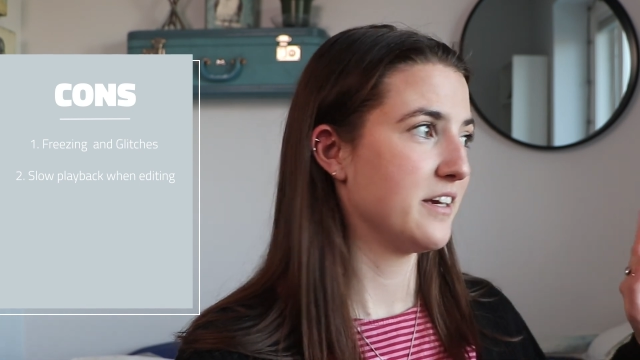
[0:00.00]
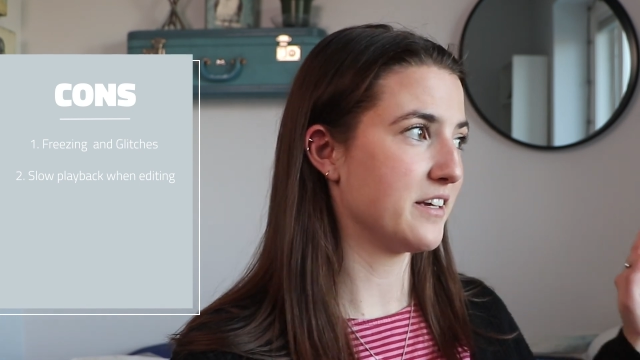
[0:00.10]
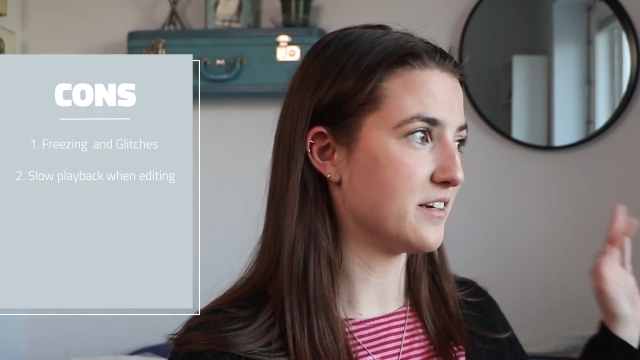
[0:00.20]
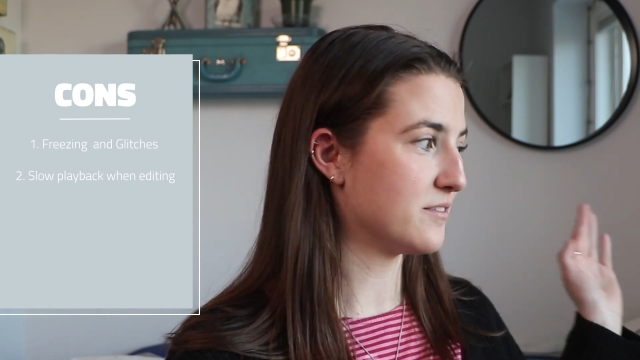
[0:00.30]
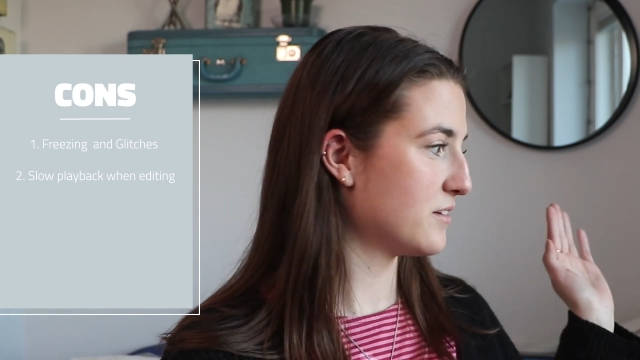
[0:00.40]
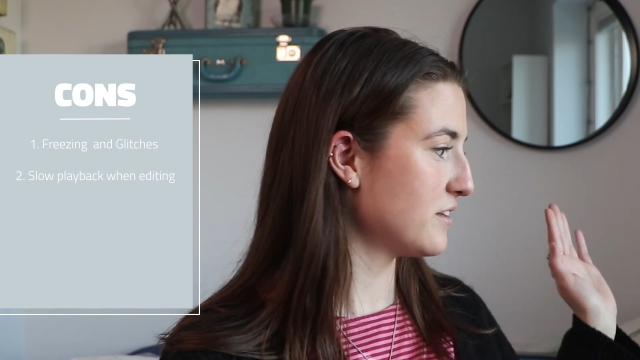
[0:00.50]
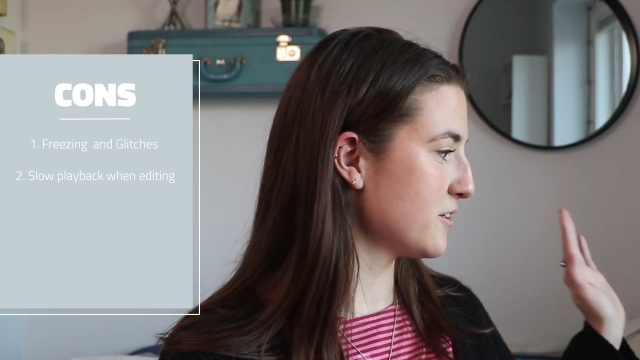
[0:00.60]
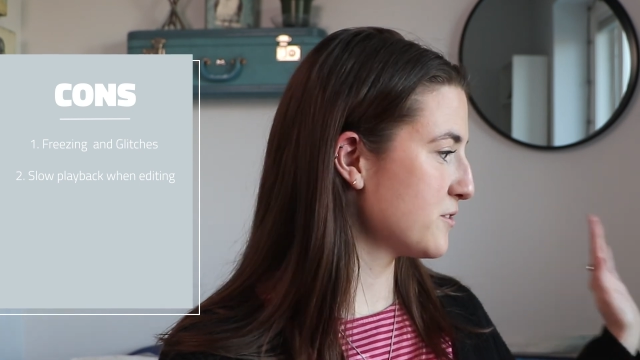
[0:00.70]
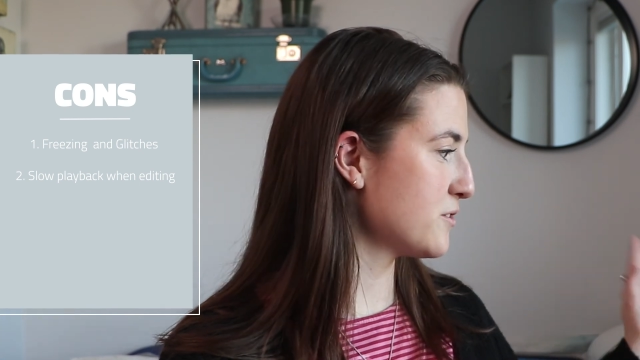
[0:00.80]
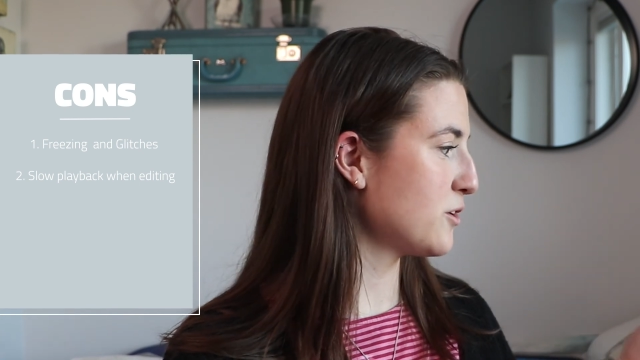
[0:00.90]

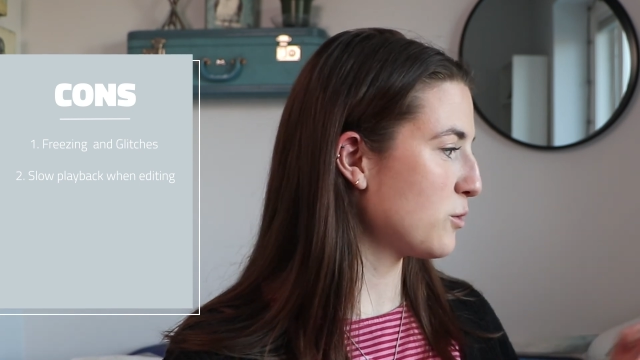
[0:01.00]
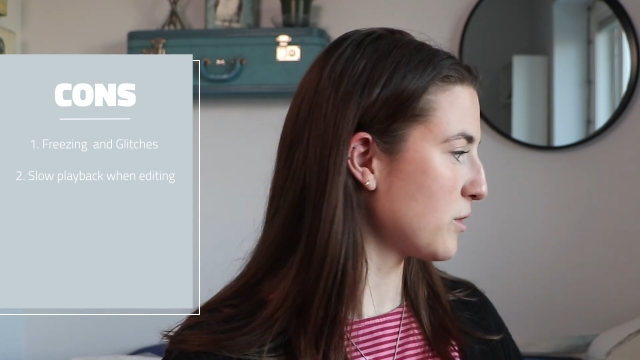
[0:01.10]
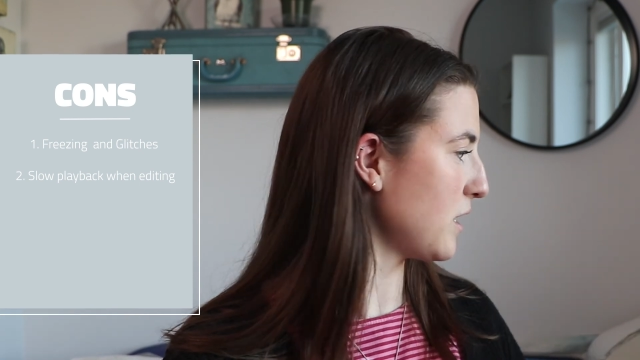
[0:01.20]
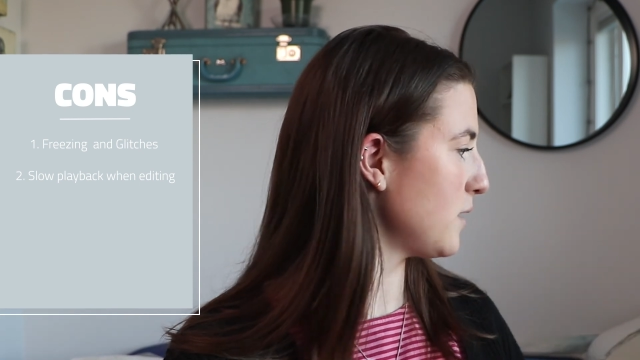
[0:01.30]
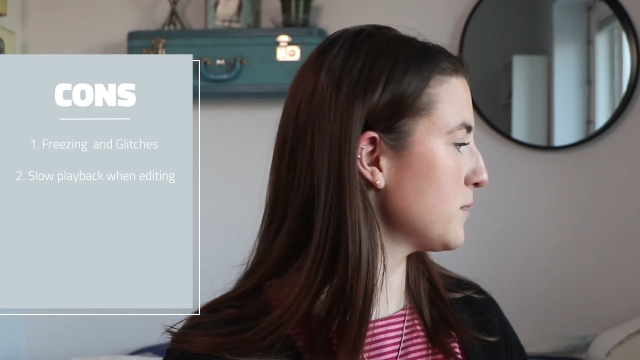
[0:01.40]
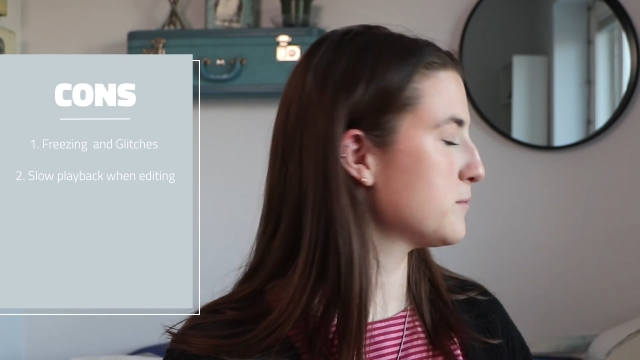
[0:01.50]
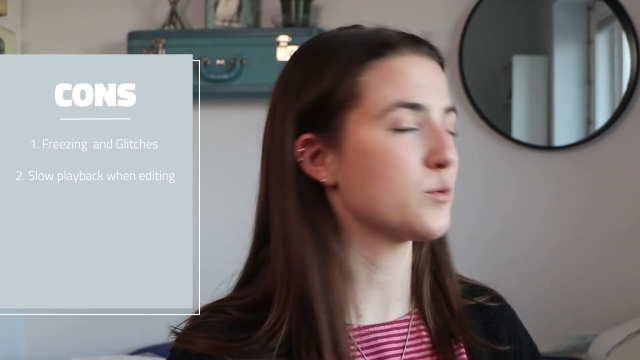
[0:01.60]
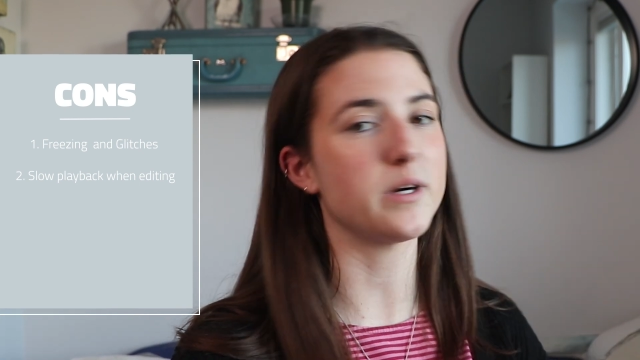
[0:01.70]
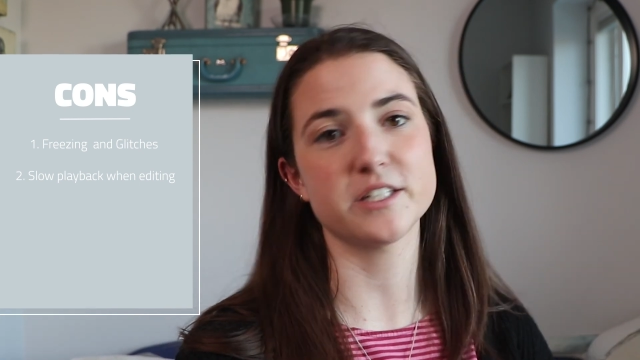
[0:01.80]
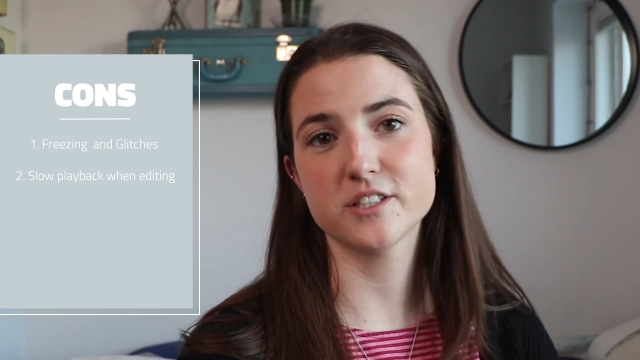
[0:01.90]
There's no problems
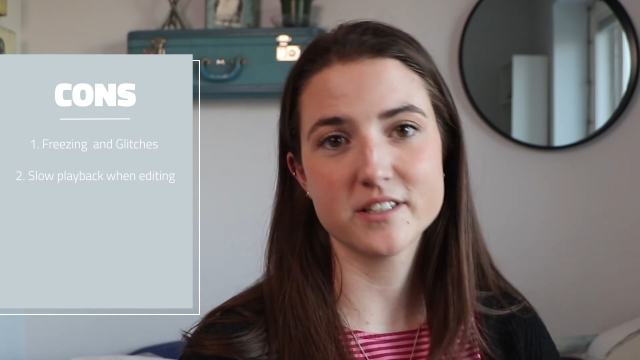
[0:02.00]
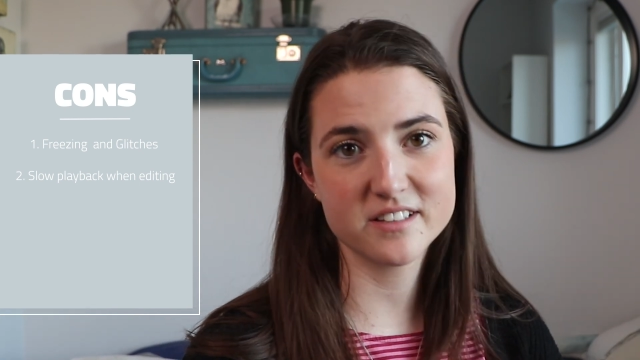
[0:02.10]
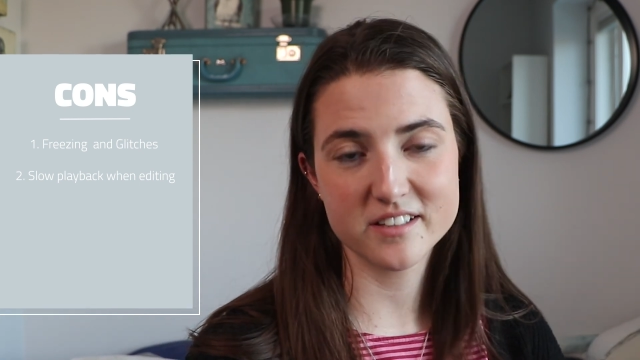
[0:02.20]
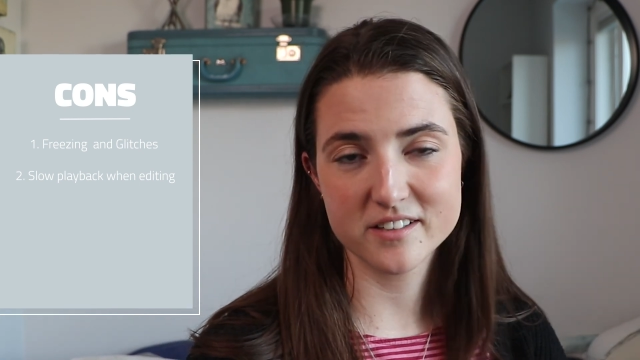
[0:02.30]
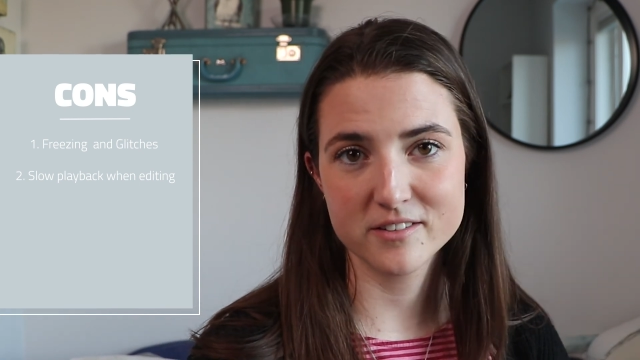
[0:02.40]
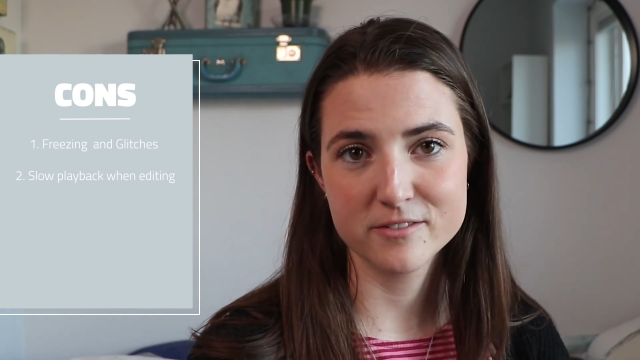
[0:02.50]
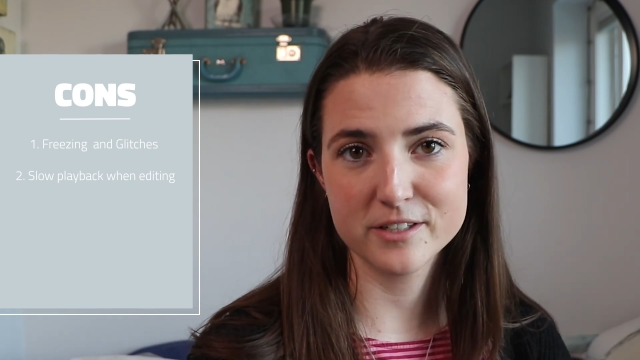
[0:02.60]
watching the